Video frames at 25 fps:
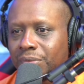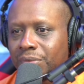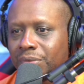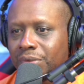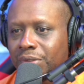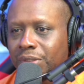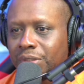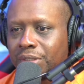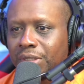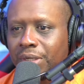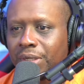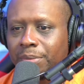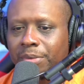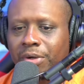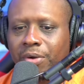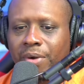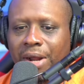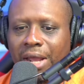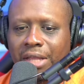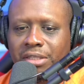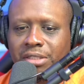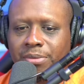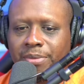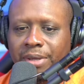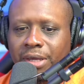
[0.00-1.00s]
The
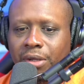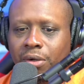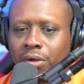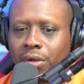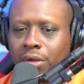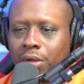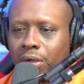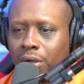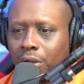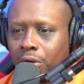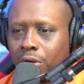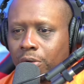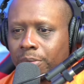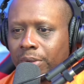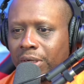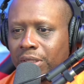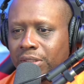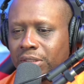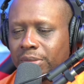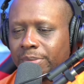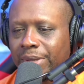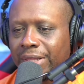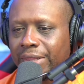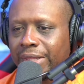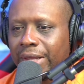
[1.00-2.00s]
Democrats, man, are
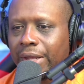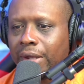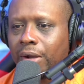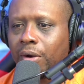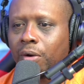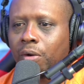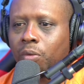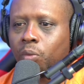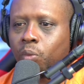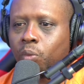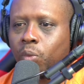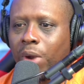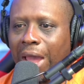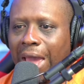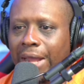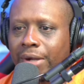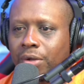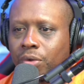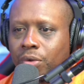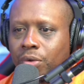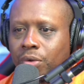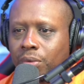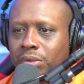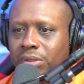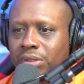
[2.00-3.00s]
globalists, man. They are
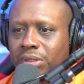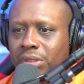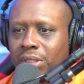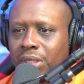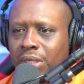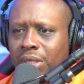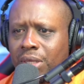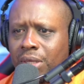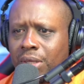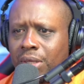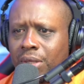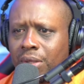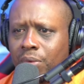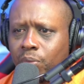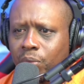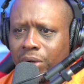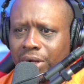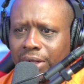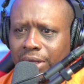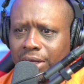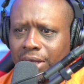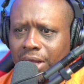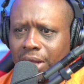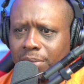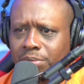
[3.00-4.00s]
radicals. When
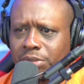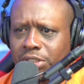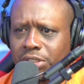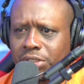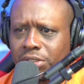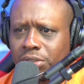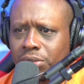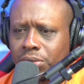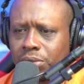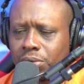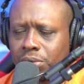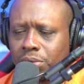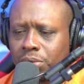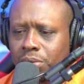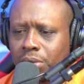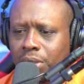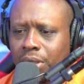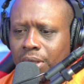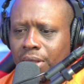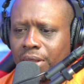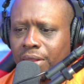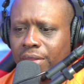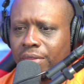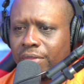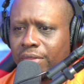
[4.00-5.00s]
it comes to
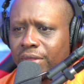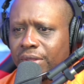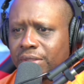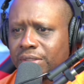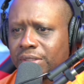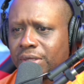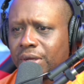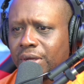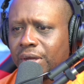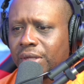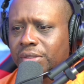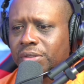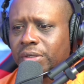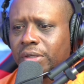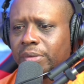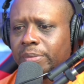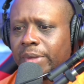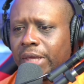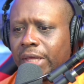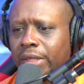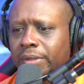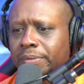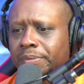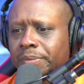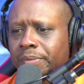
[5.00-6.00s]
this country,
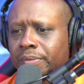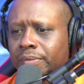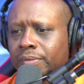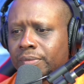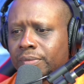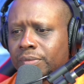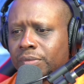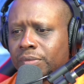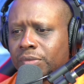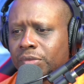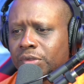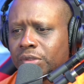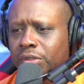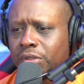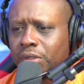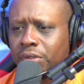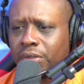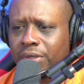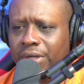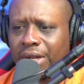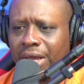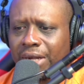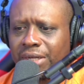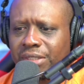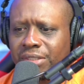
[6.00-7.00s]
man, the
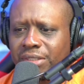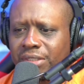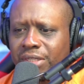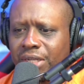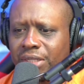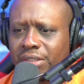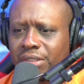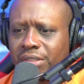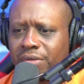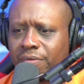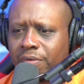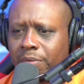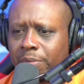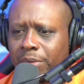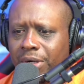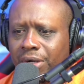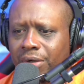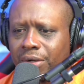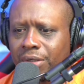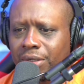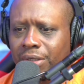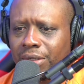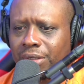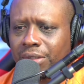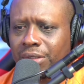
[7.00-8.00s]
United States of
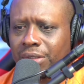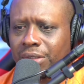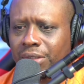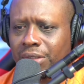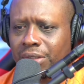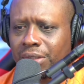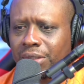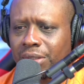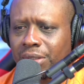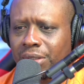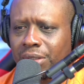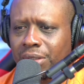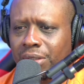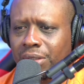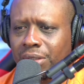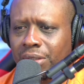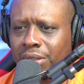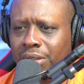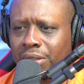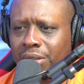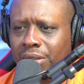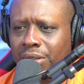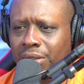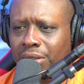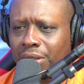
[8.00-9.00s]
America,
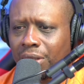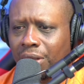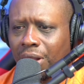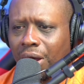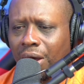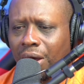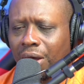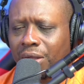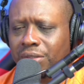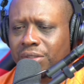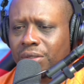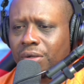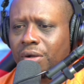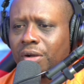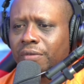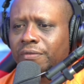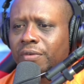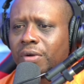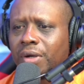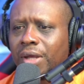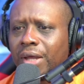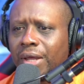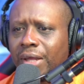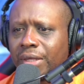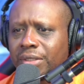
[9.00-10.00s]
the laws are
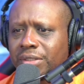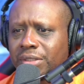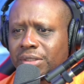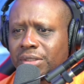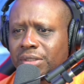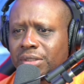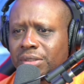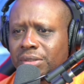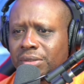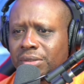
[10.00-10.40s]
for us.